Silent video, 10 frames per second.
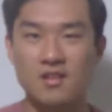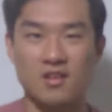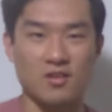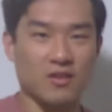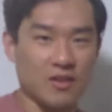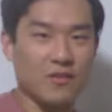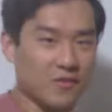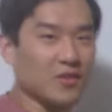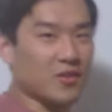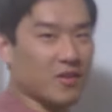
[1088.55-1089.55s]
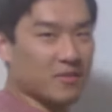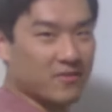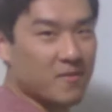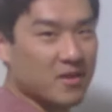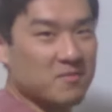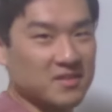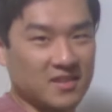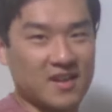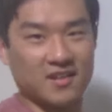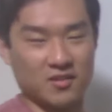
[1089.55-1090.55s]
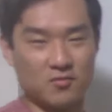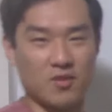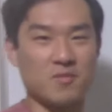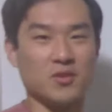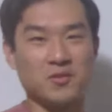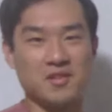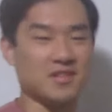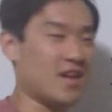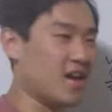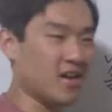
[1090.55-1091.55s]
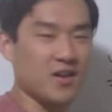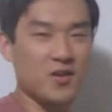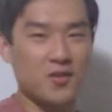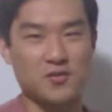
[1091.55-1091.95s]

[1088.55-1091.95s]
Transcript: if I make a mistake, you probably notice that.